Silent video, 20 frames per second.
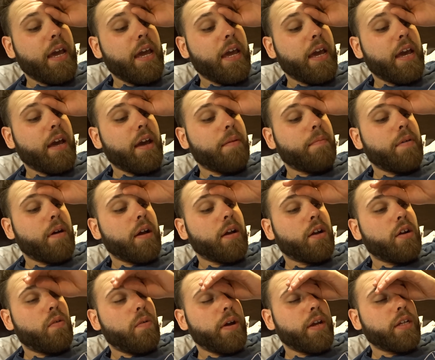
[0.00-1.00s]
am
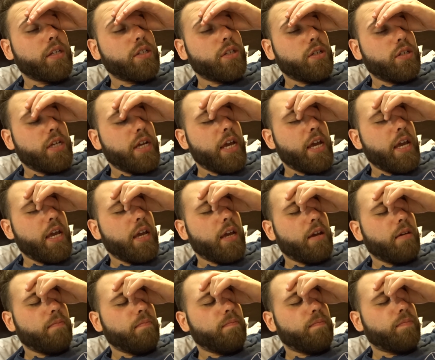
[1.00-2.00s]
going to
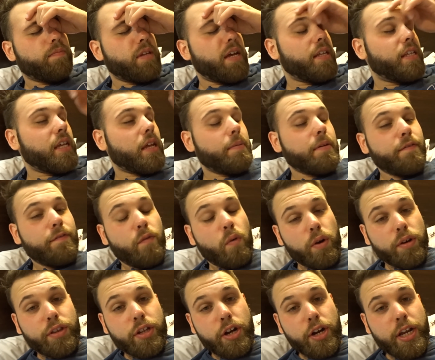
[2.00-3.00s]
take, I have to get up at
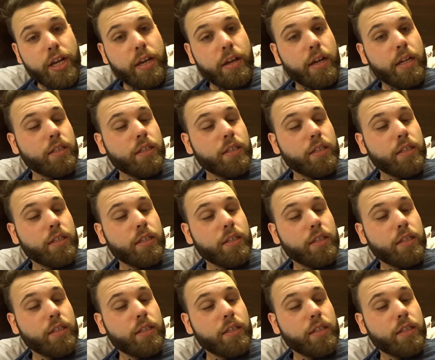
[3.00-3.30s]
4:30,